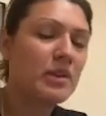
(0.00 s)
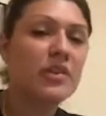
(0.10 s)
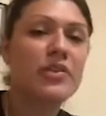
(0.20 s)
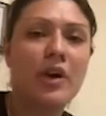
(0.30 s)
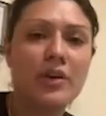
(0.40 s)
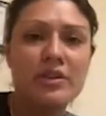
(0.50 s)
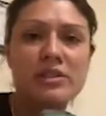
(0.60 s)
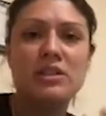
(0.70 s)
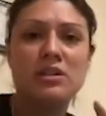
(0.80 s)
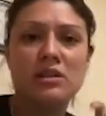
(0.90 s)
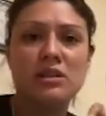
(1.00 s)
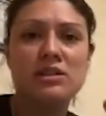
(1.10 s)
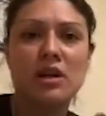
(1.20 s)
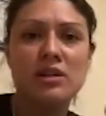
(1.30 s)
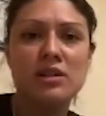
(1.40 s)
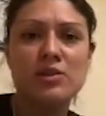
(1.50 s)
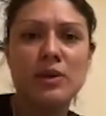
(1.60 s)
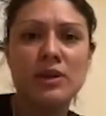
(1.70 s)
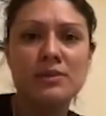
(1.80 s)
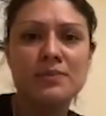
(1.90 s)
Saunders
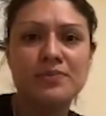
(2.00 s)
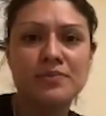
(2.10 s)
one.